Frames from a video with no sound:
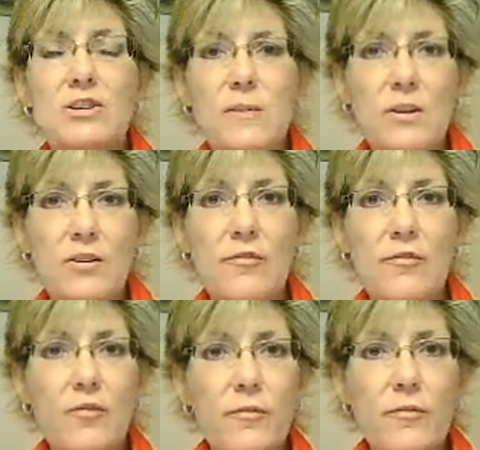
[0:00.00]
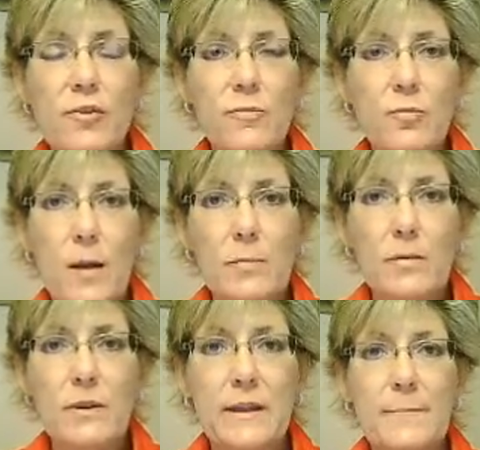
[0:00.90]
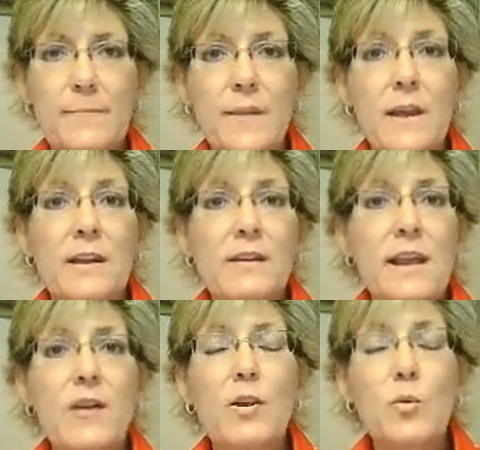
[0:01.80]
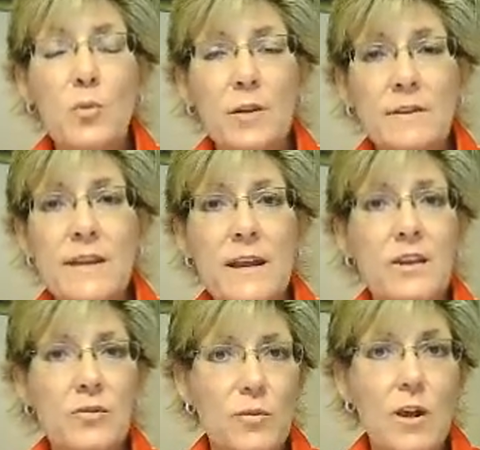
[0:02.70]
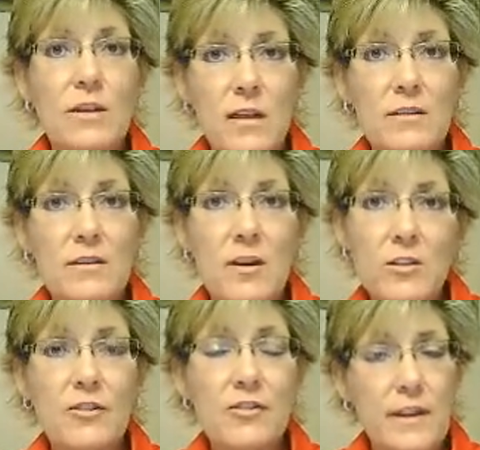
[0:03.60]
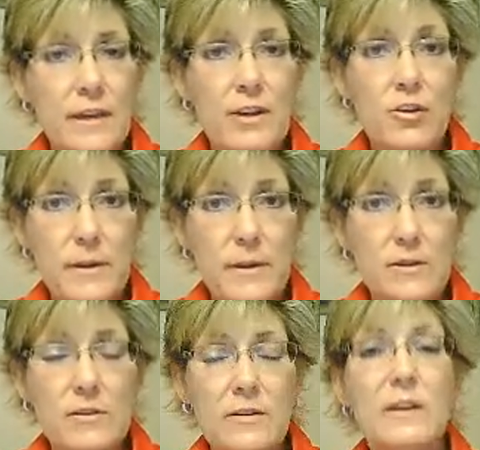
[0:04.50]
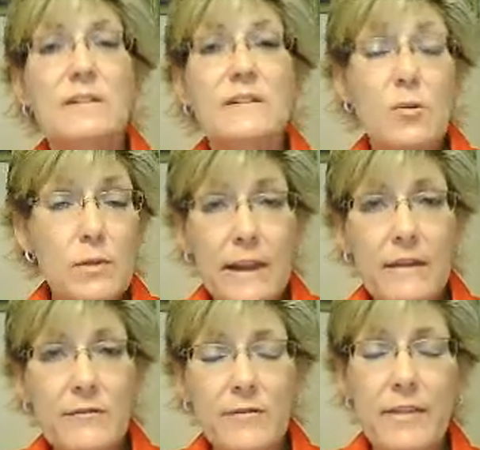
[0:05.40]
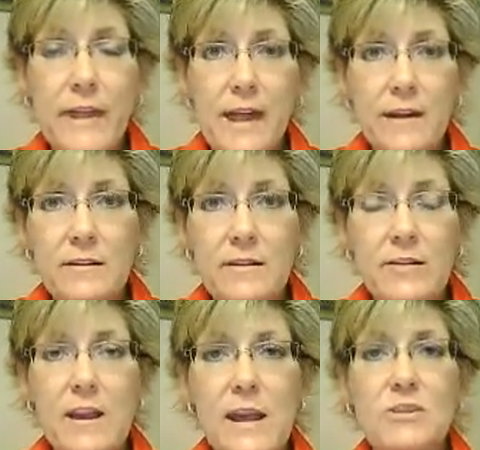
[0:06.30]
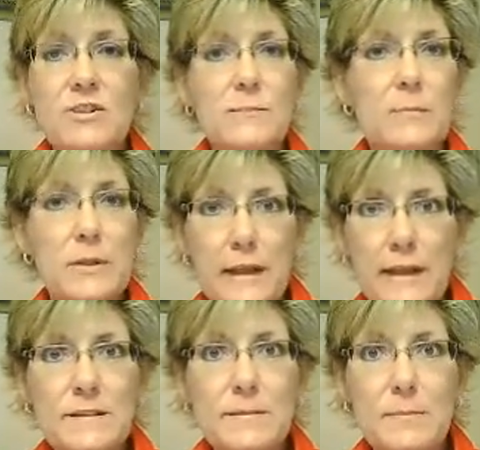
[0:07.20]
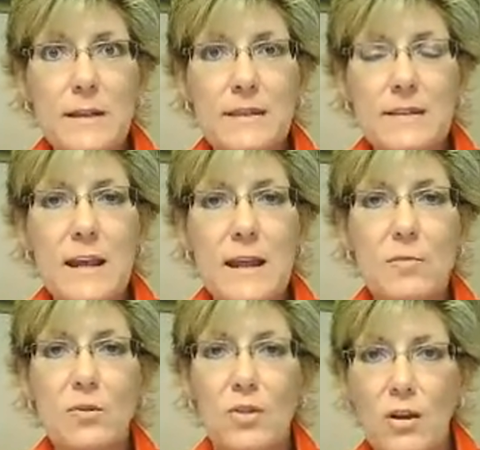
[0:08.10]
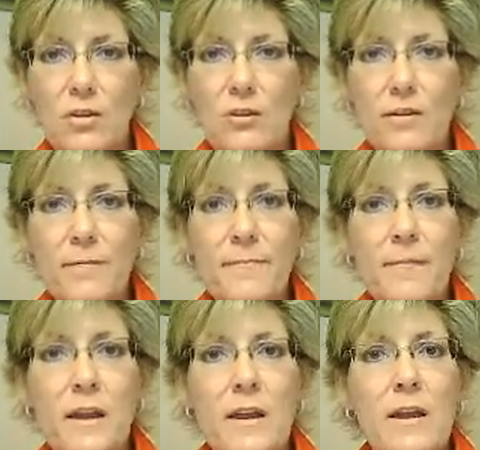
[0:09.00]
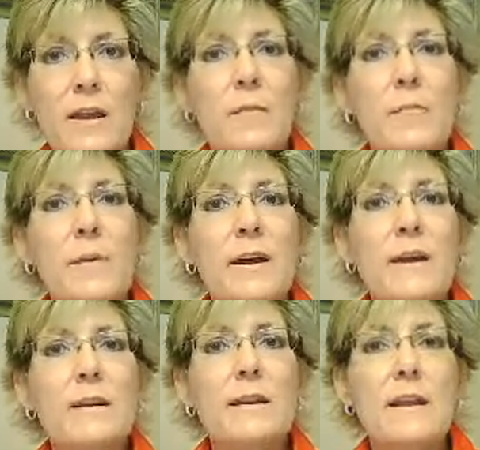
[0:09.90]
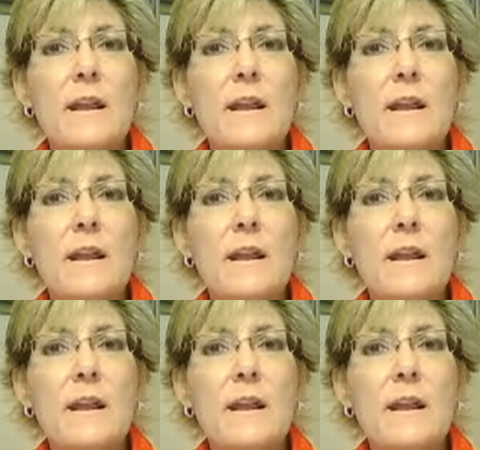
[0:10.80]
chewing your food properly. Now, it will take you a lot longer to eat your meal. So plan for that, okay? Just plan to be at the table longer, but